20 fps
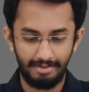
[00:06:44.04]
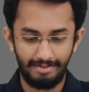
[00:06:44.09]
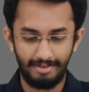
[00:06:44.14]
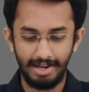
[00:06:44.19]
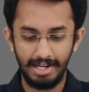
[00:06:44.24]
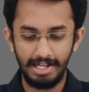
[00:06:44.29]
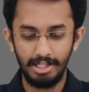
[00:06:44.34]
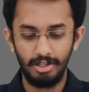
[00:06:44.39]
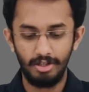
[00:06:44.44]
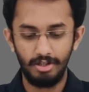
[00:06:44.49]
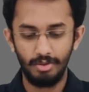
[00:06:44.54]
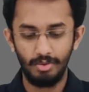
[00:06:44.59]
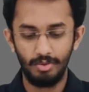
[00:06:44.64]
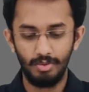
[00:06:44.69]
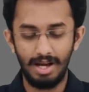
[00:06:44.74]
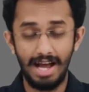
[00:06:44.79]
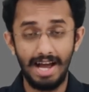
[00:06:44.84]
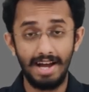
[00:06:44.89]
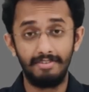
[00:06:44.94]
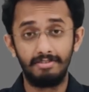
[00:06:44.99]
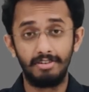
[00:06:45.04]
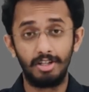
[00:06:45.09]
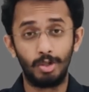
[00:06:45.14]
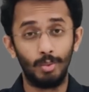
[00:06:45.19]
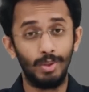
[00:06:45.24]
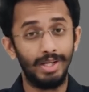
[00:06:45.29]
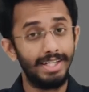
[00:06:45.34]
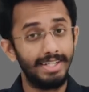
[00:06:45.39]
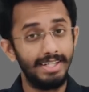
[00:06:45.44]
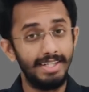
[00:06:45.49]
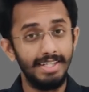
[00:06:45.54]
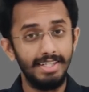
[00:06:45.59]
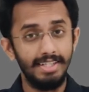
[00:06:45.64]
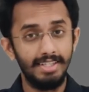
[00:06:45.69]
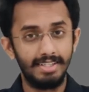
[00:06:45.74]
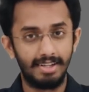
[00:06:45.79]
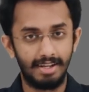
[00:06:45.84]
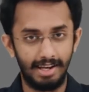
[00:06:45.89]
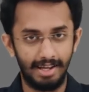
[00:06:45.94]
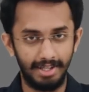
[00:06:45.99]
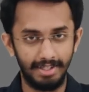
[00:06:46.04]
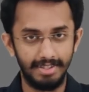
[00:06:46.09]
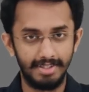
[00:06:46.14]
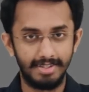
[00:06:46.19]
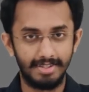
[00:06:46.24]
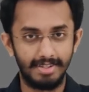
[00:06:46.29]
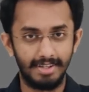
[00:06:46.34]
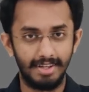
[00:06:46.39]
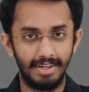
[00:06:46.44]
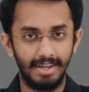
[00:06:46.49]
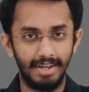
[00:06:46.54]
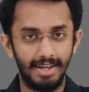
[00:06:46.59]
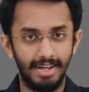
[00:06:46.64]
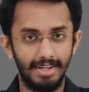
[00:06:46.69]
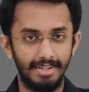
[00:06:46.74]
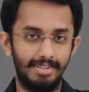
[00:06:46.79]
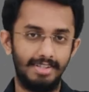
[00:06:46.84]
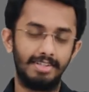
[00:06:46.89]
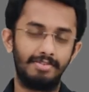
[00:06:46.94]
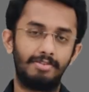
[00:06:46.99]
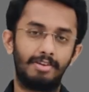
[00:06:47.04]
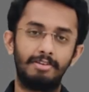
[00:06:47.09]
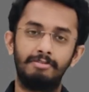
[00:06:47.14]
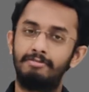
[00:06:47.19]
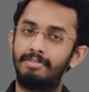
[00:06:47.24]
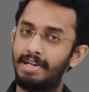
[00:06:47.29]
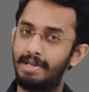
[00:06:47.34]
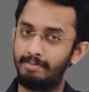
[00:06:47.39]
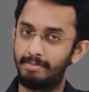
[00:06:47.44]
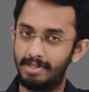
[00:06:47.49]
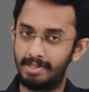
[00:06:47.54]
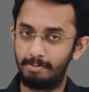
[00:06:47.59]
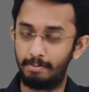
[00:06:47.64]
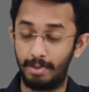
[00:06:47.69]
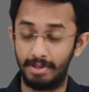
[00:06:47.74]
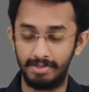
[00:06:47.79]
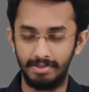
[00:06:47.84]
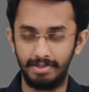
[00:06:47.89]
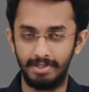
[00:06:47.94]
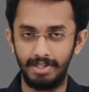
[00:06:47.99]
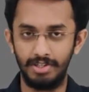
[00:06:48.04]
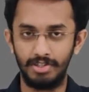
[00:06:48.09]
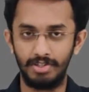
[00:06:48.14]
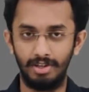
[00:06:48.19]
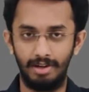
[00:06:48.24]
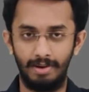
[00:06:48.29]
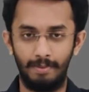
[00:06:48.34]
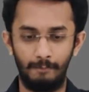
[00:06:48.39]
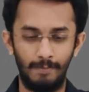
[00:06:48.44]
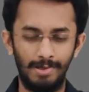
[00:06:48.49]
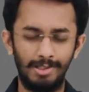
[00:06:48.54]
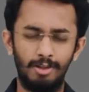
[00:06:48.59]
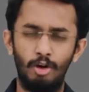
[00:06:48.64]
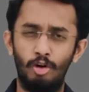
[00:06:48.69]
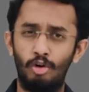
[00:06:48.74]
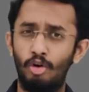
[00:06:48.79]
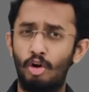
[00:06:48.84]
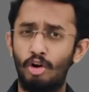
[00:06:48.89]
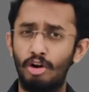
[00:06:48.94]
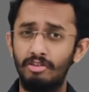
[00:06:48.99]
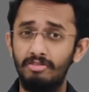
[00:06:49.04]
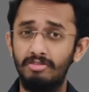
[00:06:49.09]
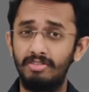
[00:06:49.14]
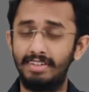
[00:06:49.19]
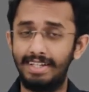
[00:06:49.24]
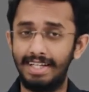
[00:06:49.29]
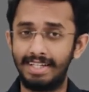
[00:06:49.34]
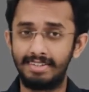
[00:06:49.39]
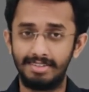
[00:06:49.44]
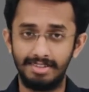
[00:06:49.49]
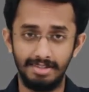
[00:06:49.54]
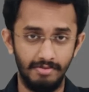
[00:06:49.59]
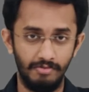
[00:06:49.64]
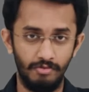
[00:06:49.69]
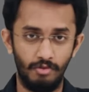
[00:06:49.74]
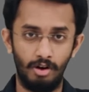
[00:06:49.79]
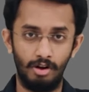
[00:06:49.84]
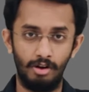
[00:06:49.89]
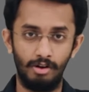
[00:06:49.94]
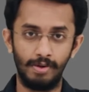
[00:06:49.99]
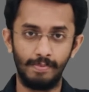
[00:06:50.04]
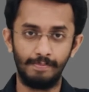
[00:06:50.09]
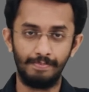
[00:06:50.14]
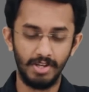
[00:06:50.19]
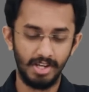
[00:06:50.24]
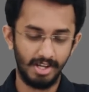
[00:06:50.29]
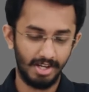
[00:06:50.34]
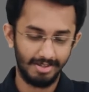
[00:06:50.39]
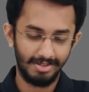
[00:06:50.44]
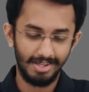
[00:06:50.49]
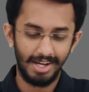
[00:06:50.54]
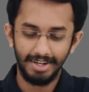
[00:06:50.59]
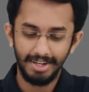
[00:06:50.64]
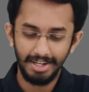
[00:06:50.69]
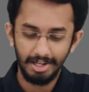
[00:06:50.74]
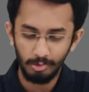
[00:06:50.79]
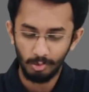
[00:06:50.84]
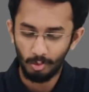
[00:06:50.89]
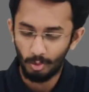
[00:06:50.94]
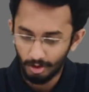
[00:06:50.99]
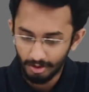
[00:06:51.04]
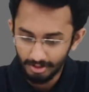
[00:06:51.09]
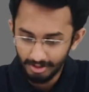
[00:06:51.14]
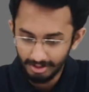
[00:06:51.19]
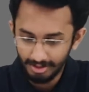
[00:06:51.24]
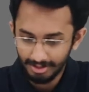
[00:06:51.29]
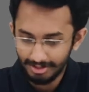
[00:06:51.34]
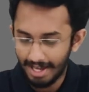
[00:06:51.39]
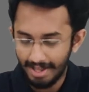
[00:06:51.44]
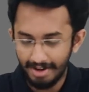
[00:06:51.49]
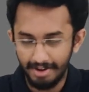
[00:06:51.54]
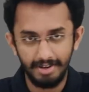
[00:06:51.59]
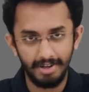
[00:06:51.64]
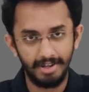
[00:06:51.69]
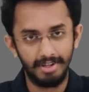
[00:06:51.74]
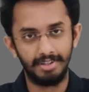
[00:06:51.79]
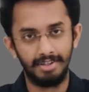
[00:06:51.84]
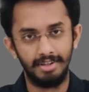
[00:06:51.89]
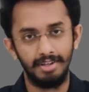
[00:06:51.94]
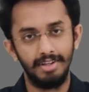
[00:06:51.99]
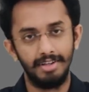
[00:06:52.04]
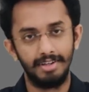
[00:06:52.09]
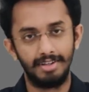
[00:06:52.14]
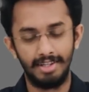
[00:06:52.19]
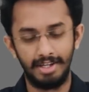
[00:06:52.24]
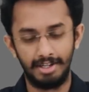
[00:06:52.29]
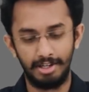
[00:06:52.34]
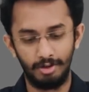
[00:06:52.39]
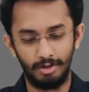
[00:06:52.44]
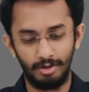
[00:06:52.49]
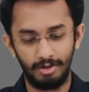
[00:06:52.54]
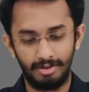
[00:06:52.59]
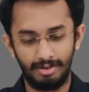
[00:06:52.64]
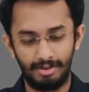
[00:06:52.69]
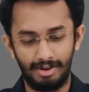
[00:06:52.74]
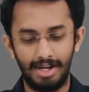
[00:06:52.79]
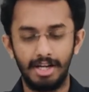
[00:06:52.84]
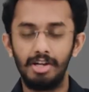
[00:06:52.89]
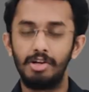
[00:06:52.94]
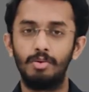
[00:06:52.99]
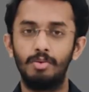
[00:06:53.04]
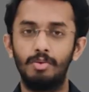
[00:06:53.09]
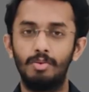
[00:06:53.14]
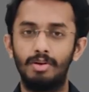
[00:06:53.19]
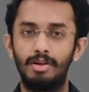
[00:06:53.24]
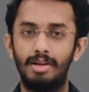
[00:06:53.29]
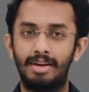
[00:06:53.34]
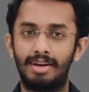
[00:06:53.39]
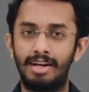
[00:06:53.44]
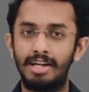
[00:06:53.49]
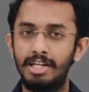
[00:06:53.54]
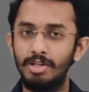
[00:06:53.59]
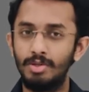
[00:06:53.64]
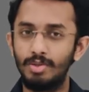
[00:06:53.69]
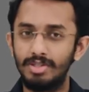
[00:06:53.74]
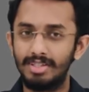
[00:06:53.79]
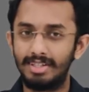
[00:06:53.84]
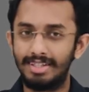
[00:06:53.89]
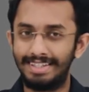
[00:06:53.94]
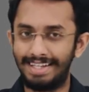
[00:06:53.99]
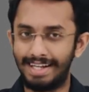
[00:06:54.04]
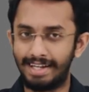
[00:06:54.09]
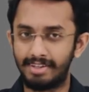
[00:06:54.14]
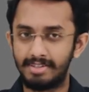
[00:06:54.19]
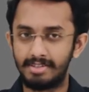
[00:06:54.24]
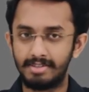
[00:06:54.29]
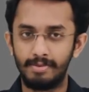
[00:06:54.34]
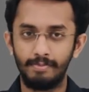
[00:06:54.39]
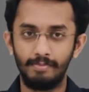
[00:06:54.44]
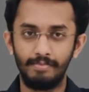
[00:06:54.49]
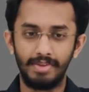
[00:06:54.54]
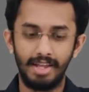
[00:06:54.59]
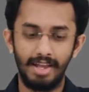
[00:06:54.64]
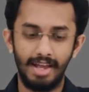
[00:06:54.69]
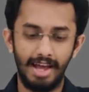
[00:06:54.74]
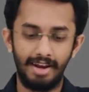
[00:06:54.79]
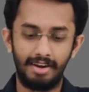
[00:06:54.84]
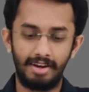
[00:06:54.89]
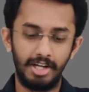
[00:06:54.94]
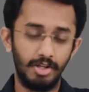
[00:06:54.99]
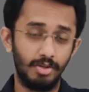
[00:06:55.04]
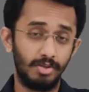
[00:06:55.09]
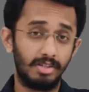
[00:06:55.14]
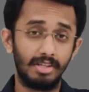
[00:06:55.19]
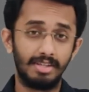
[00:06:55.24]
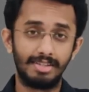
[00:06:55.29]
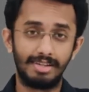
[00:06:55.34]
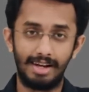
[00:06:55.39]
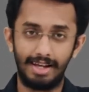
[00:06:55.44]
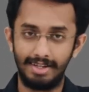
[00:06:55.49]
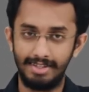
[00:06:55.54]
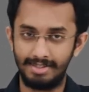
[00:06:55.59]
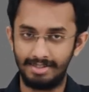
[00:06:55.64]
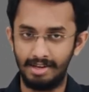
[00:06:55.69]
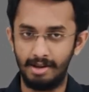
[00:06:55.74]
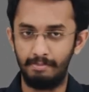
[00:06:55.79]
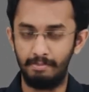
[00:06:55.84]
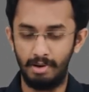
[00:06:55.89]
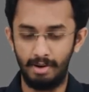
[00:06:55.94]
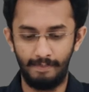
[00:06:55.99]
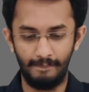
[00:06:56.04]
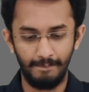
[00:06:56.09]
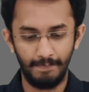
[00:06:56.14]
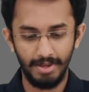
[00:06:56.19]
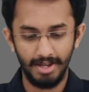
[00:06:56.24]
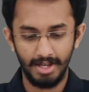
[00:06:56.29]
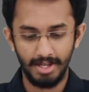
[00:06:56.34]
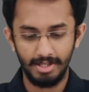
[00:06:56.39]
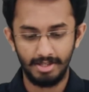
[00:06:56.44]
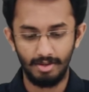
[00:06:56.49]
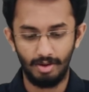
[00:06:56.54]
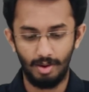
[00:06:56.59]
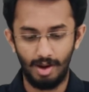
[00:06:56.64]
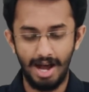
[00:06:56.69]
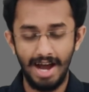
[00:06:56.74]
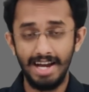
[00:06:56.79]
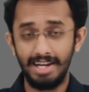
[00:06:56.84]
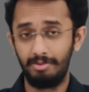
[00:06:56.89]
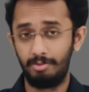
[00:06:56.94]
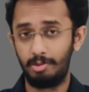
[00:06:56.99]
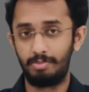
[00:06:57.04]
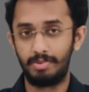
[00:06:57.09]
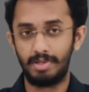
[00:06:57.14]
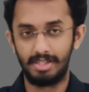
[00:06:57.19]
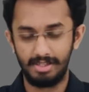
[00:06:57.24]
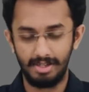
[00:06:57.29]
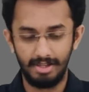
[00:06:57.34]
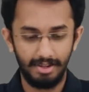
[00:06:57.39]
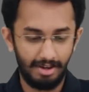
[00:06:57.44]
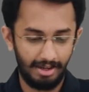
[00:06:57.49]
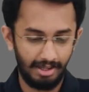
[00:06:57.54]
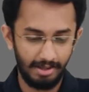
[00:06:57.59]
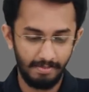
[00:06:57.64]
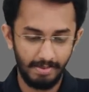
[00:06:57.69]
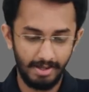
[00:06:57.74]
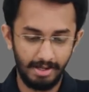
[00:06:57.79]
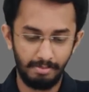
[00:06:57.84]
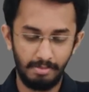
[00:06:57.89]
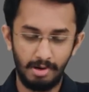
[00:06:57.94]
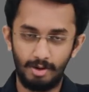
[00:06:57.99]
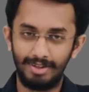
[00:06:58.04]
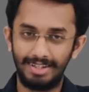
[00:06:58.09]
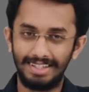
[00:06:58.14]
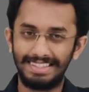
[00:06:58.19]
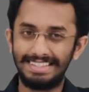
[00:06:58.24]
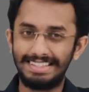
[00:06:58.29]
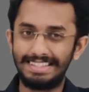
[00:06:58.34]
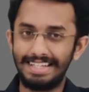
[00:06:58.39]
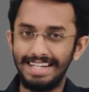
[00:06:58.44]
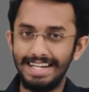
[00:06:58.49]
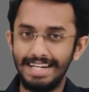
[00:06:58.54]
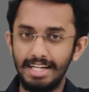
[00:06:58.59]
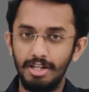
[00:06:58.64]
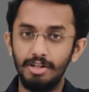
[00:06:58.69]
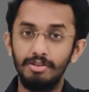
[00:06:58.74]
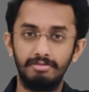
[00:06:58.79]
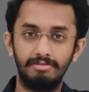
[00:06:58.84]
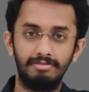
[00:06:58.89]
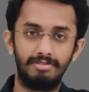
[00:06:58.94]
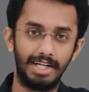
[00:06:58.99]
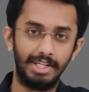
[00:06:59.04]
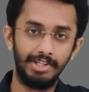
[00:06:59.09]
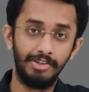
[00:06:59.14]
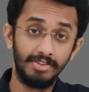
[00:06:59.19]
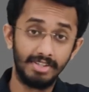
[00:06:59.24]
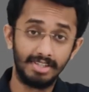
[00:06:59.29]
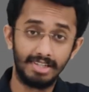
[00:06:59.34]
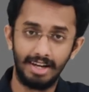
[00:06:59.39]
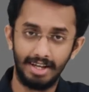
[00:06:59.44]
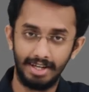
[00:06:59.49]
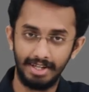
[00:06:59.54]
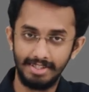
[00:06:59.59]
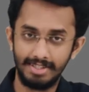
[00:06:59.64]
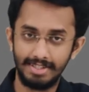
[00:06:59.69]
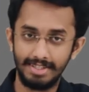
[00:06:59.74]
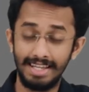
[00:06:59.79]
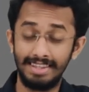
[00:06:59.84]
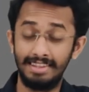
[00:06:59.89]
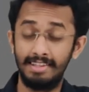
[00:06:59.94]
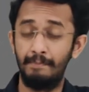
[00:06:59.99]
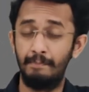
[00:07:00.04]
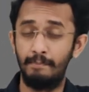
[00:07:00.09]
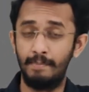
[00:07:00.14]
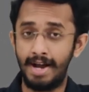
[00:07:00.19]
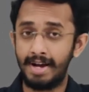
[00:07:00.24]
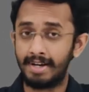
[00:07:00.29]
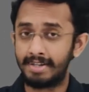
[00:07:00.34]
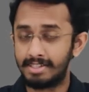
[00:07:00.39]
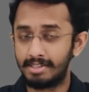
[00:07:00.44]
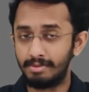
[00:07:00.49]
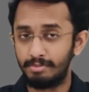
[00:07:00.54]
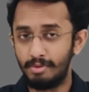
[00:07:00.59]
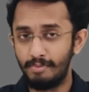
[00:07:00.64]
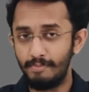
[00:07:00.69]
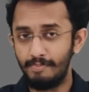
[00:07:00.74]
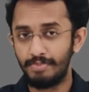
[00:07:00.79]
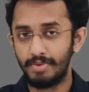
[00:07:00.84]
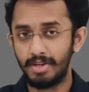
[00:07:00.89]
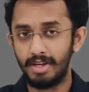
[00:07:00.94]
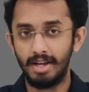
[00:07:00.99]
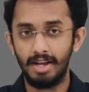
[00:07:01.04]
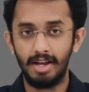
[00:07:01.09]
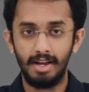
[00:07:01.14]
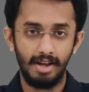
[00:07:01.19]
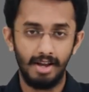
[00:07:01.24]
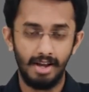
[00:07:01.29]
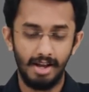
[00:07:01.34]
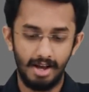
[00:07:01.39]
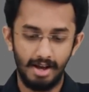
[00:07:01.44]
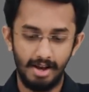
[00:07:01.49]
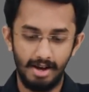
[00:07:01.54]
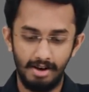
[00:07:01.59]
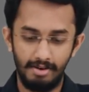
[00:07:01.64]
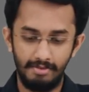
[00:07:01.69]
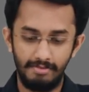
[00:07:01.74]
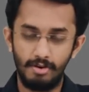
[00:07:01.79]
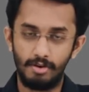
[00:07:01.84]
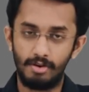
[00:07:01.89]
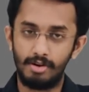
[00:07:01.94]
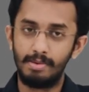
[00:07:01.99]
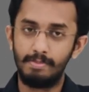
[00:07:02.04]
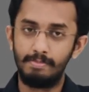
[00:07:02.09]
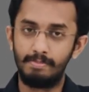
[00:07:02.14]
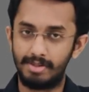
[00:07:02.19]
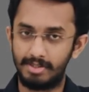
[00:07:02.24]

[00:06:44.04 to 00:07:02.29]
trying to have 20 slides just for a 5-minute presentation with a lot of text involved. So I did warn the candidate earlier that try to reduce the text and reduce the slides number. So I would personally recommend about 3 to 5 slides at the maximum for a